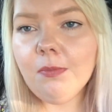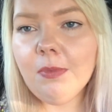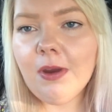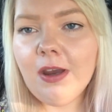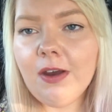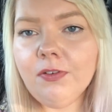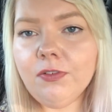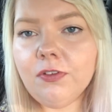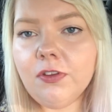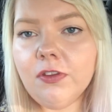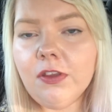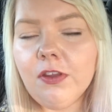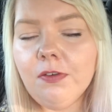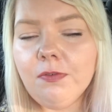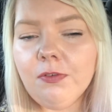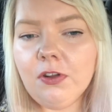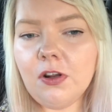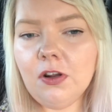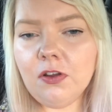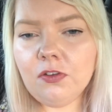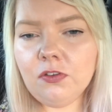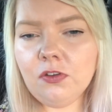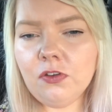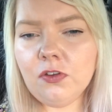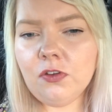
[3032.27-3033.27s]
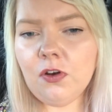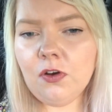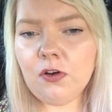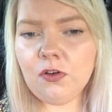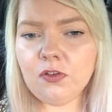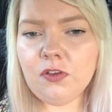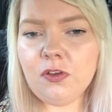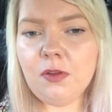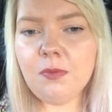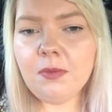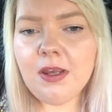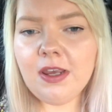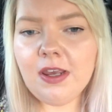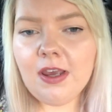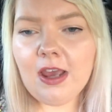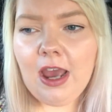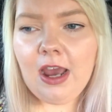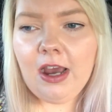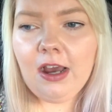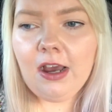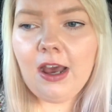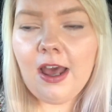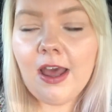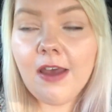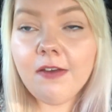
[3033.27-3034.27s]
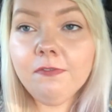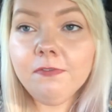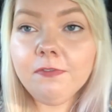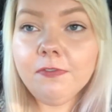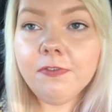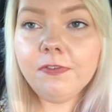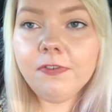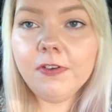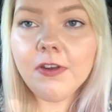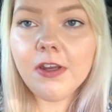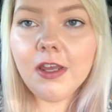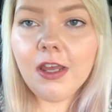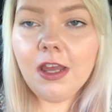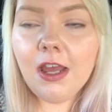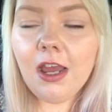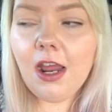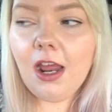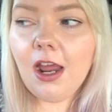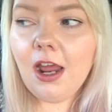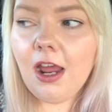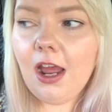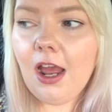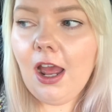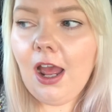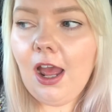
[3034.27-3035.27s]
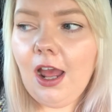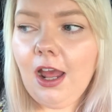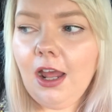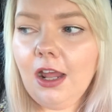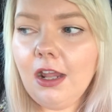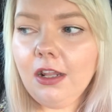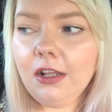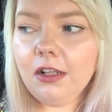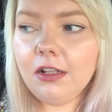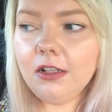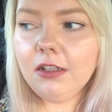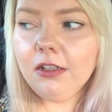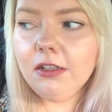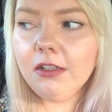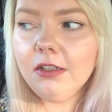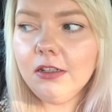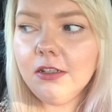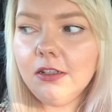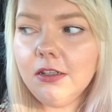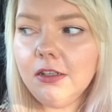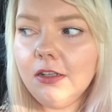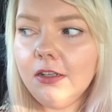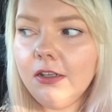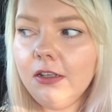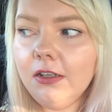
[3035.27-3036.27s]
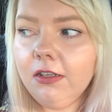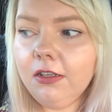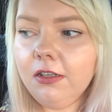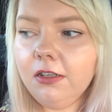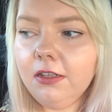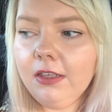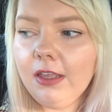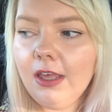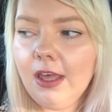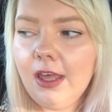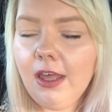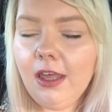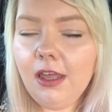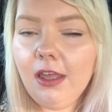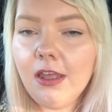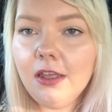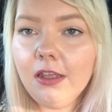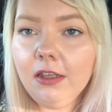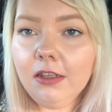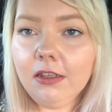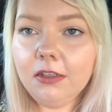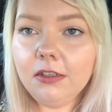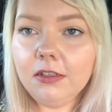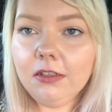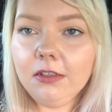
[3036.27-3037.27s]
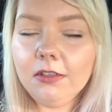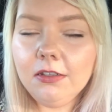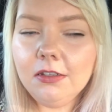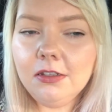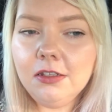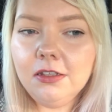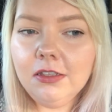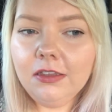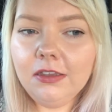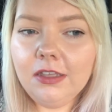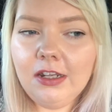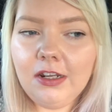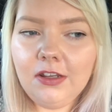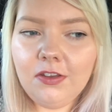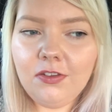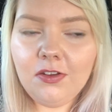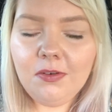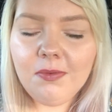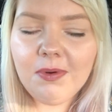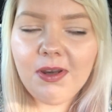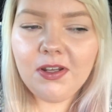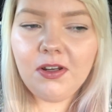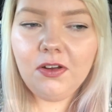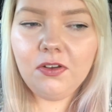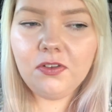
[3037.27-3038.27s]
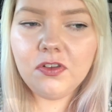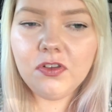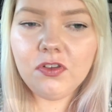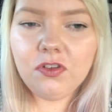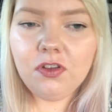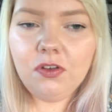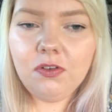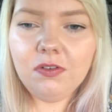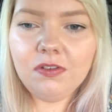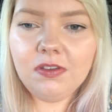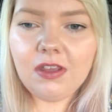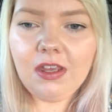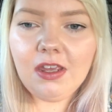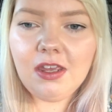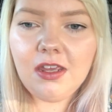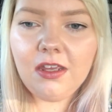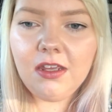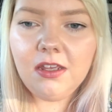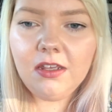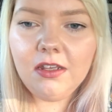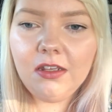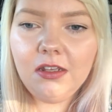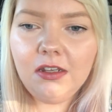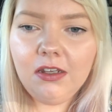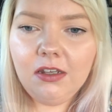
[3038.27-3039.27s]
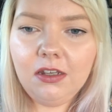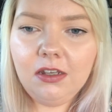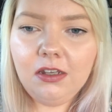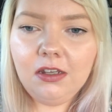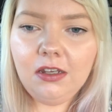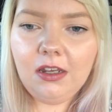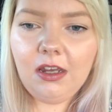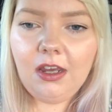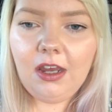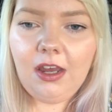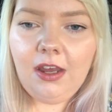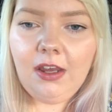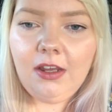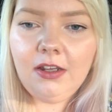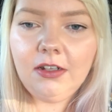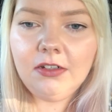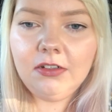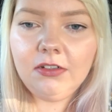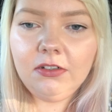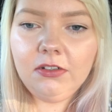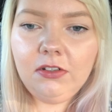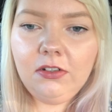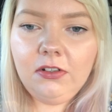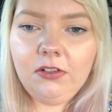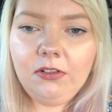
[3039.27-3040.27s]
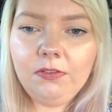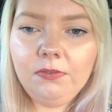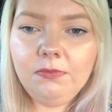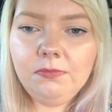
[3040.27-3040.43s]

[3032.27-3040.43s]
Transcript: After the other doctor talked to me at length, and yeah, then I saw my doctor Tuesday, and